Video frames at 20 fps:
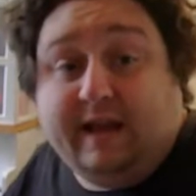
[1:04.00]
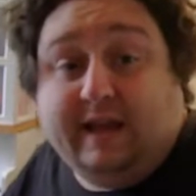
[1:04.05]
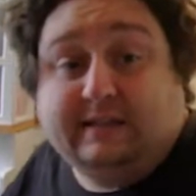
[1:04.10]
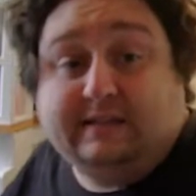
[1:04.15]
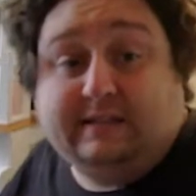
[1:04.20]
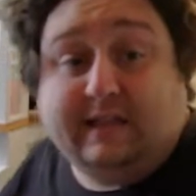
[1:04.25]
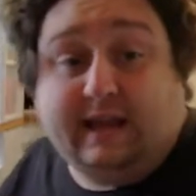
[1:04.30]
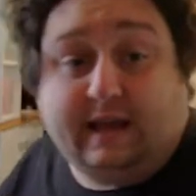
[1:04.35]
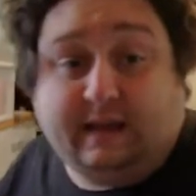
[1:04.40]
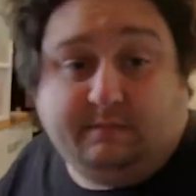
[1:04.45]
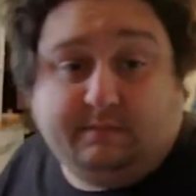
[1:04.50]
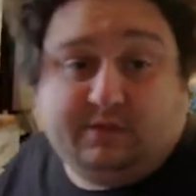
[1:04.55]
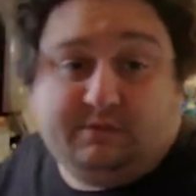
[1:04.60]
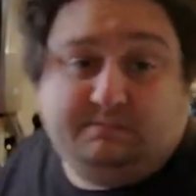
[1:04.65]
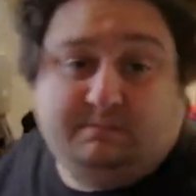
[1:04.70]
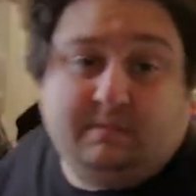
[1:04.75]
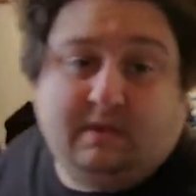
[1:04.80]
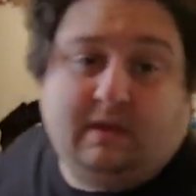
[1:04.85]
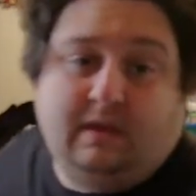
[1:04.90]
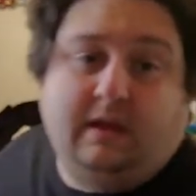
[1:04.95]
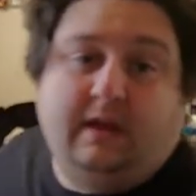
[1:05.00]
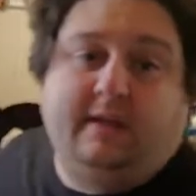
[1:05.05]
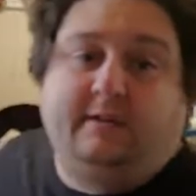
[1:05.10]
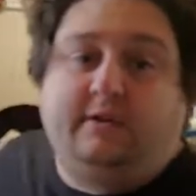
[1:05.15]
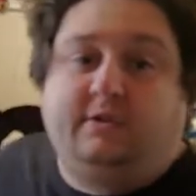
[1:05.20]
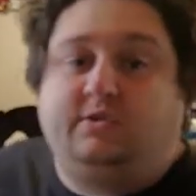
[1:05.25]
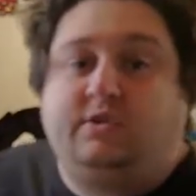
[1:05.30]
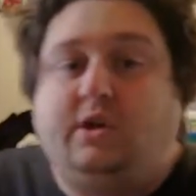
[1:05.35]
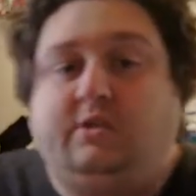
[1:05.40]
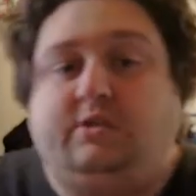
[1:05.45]
games. And
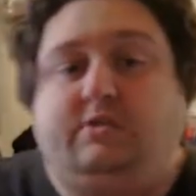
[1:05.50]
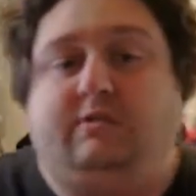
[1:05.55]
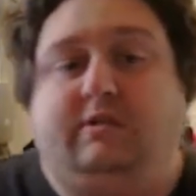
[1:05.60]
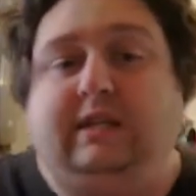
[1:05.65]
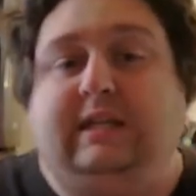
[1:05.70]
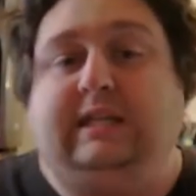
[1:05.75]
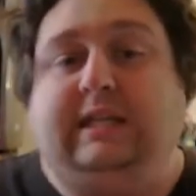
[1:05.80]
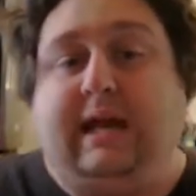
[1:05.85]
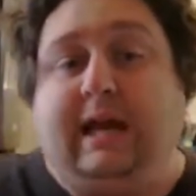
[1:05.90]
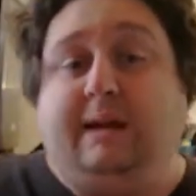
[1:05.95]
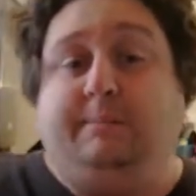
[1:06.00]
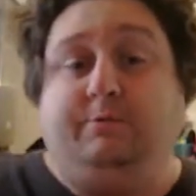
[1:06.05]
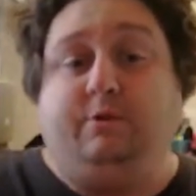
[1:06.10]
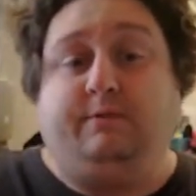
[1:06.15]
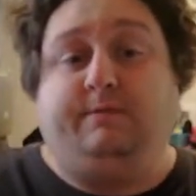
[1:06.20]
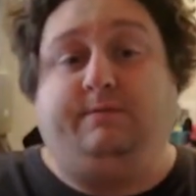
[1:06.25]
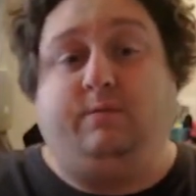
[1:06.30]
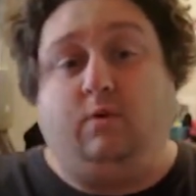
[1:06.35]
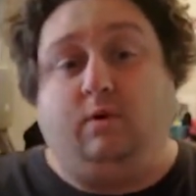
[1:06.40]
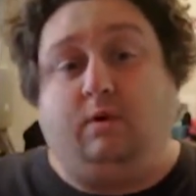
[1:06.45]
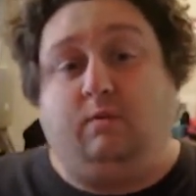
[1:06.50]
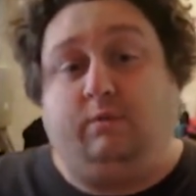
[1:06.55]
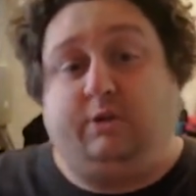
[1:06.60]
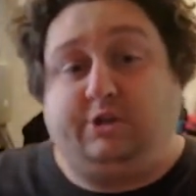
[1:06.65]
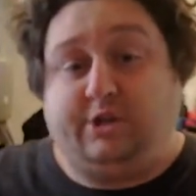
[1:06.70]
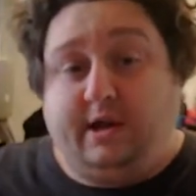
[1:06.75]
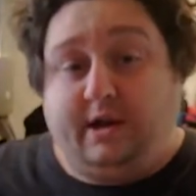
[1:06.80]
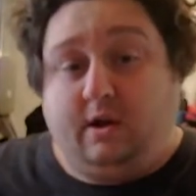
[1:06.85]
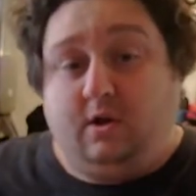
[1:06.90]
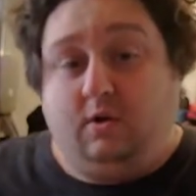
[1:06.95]
there's also an adapter for it, which
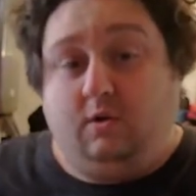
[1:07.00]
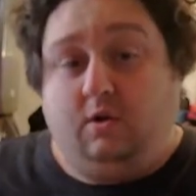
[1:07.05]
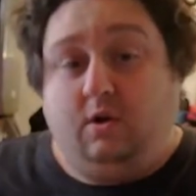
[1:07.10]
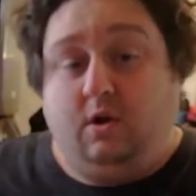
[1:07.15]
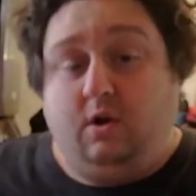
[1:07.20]
I own,